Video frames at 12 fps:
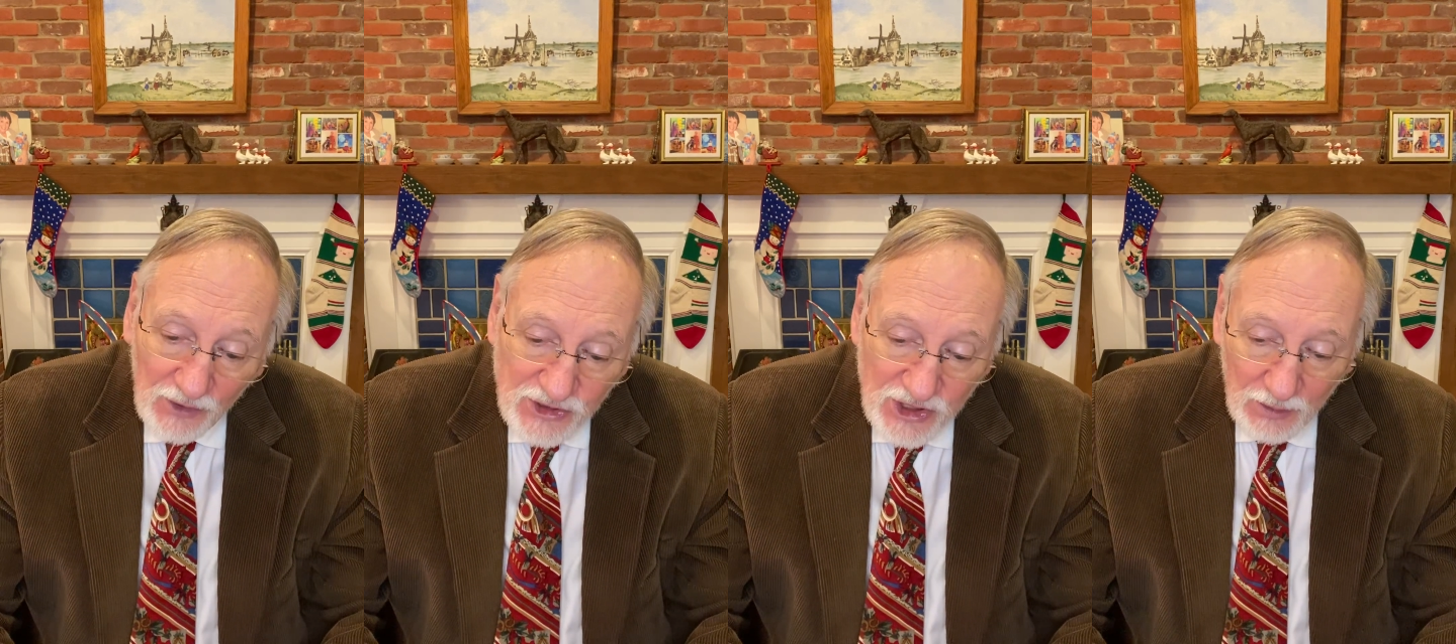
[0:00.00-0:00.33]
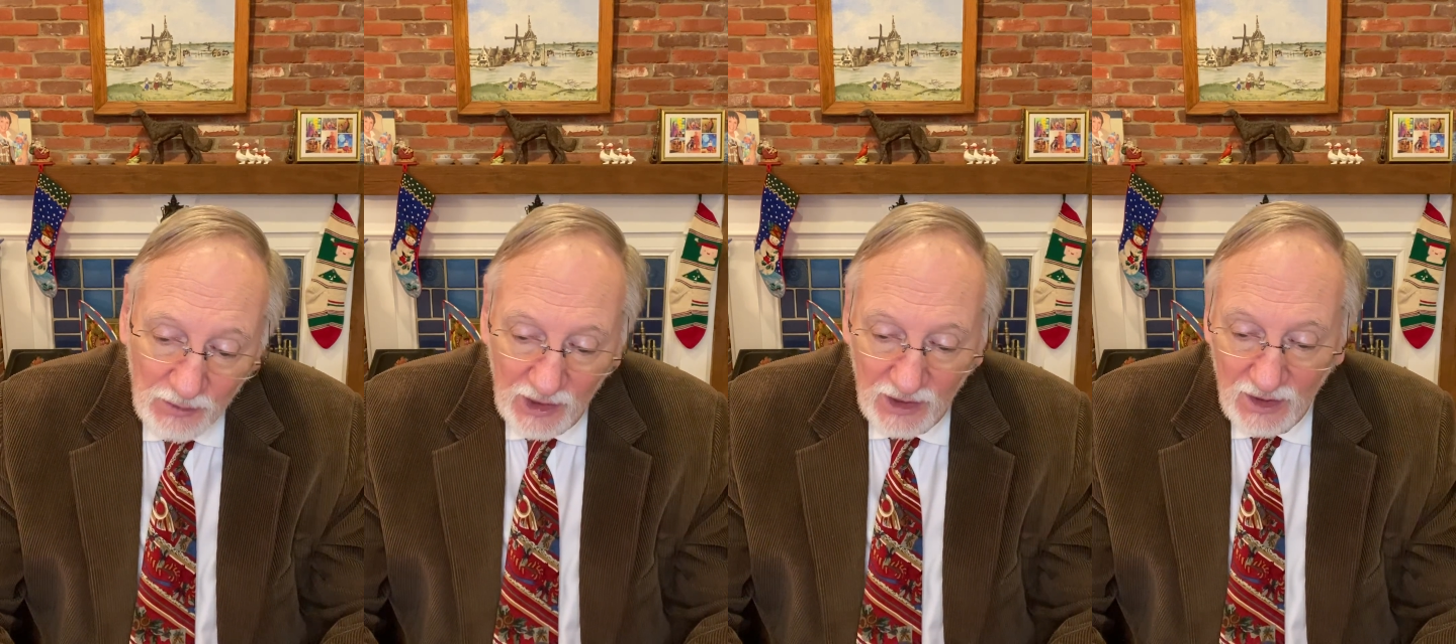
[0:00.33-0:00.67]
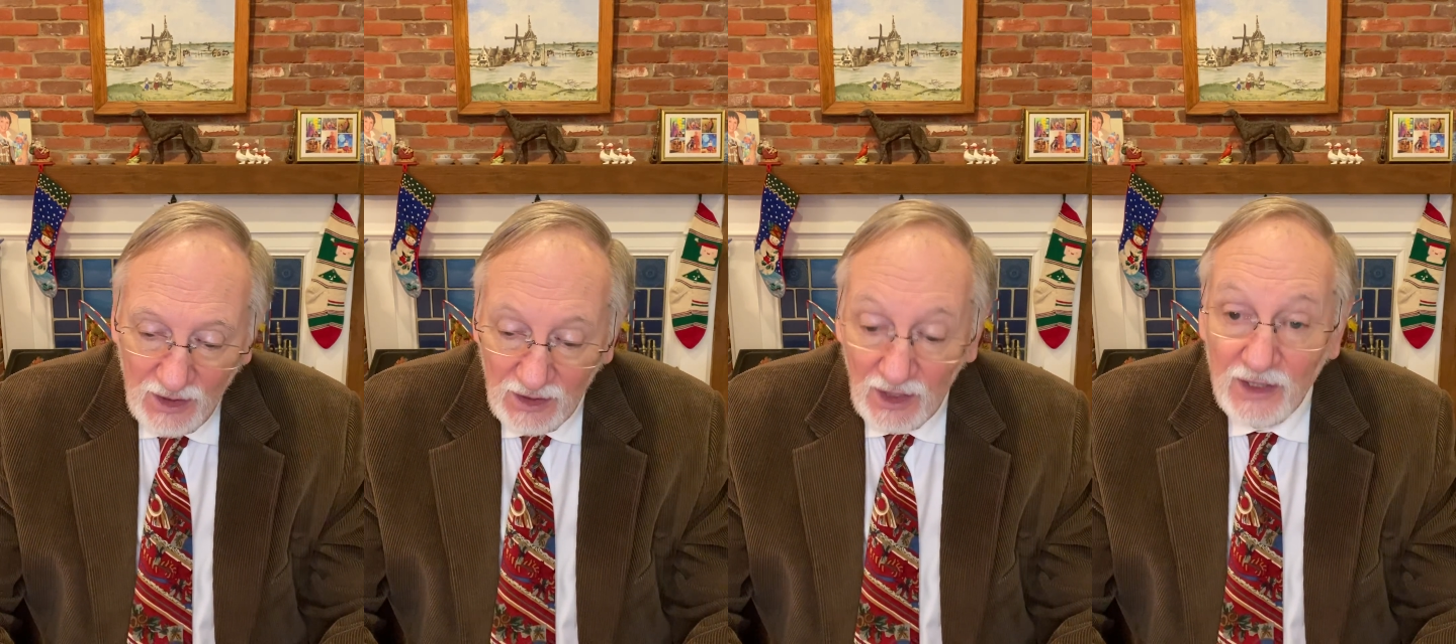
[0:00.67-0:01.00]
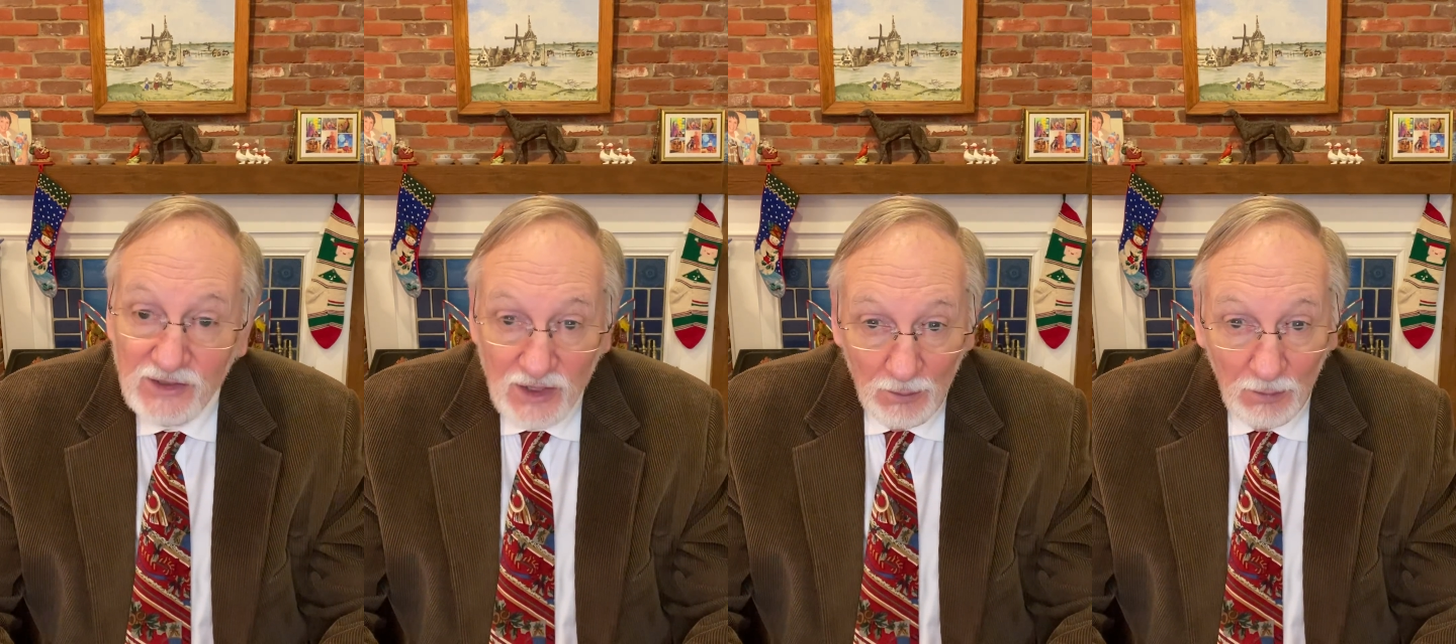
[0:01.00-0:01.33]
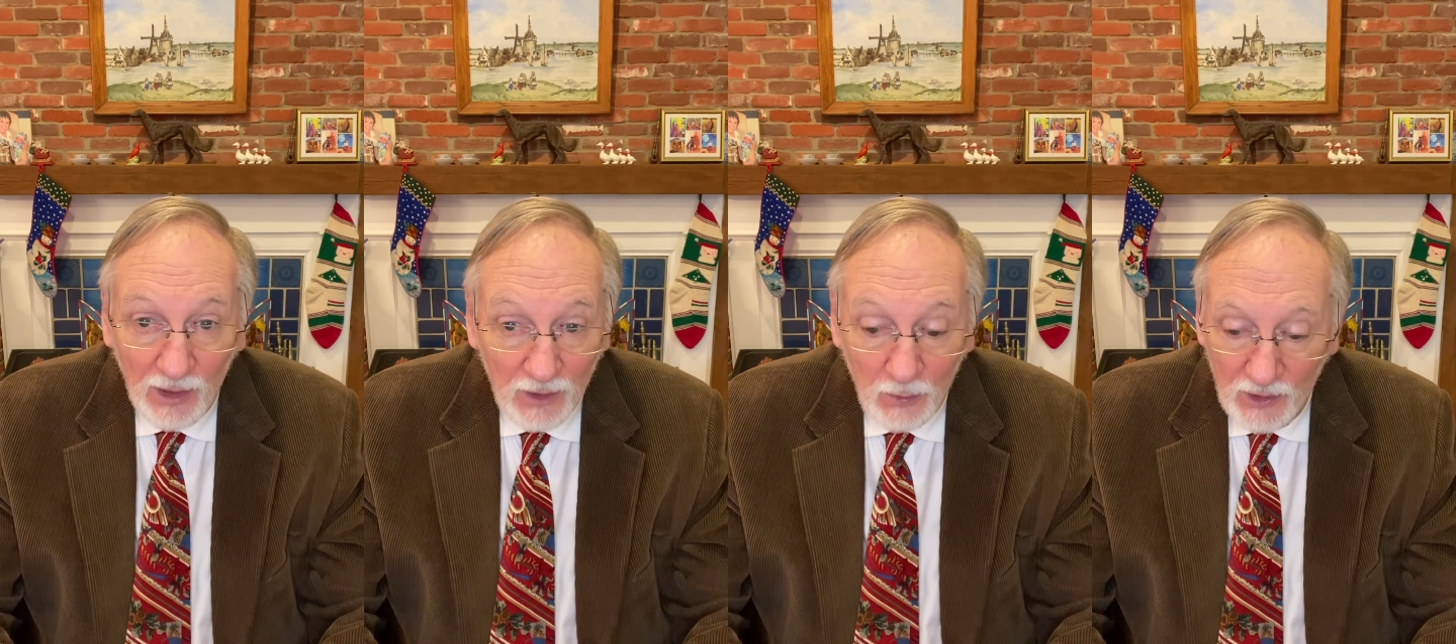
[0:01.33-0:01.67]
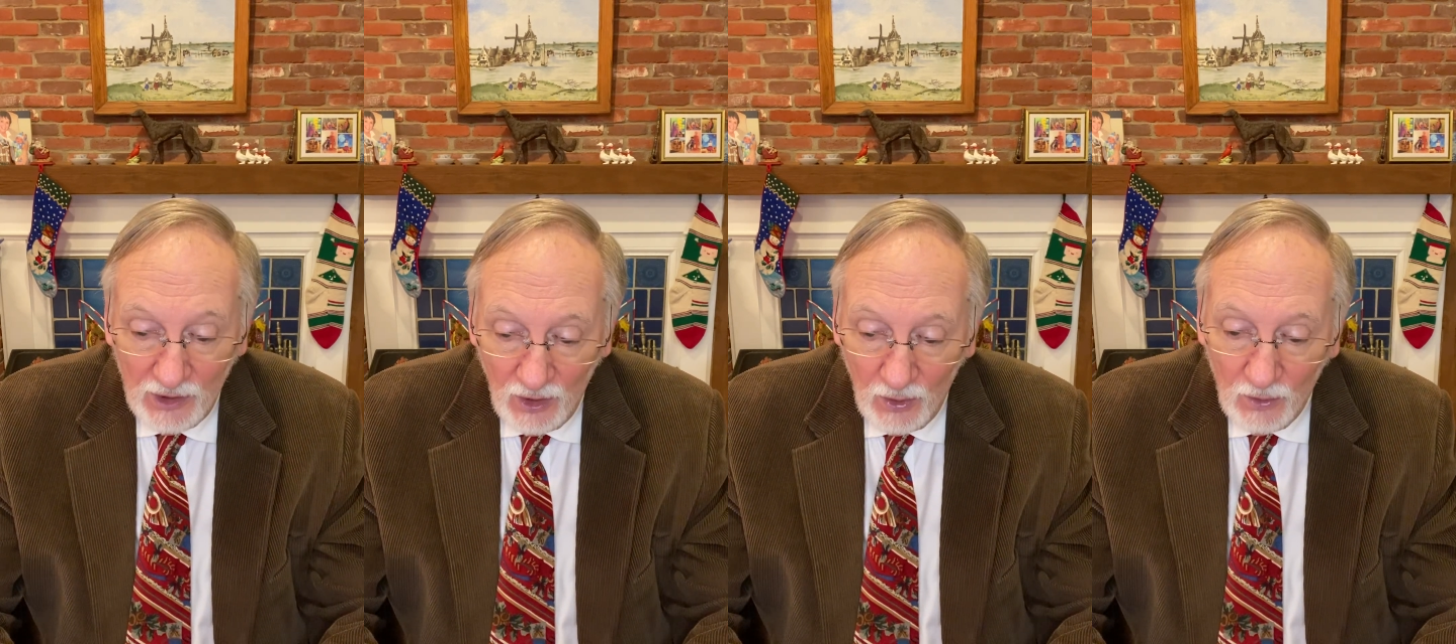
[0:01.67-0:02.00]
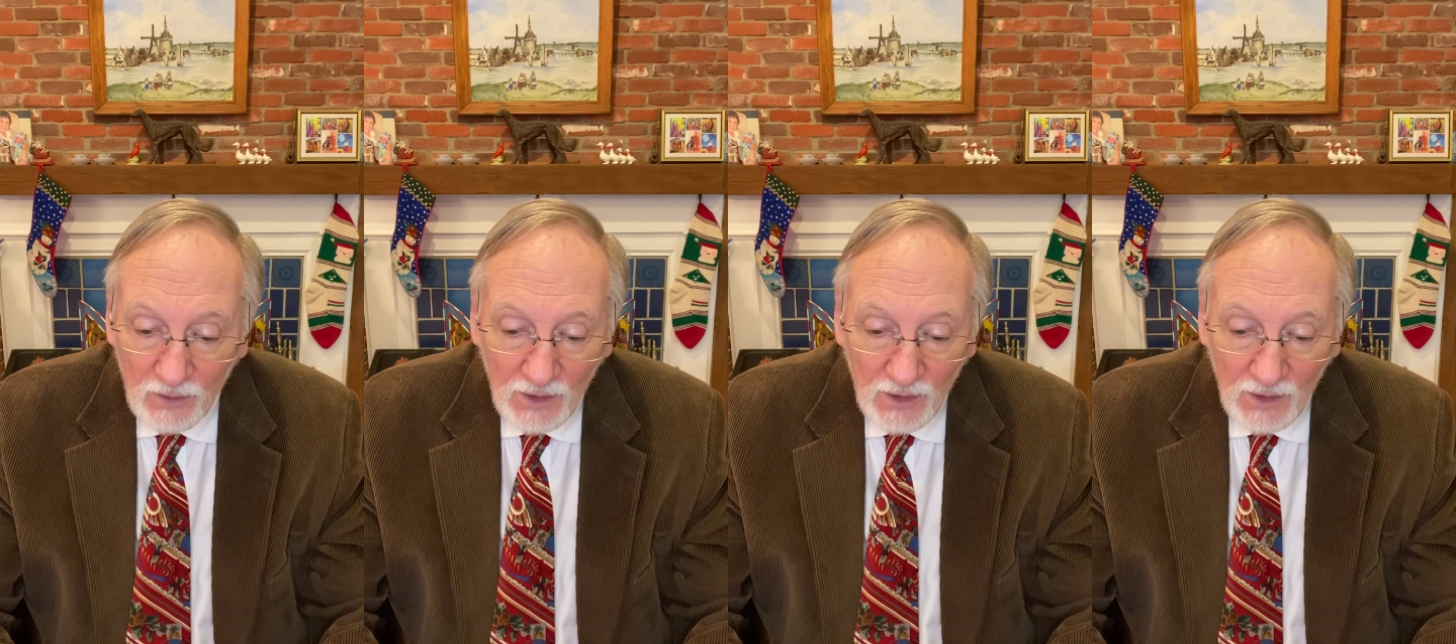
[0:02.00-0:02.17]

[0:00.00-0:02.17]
chimney, like somebody we know,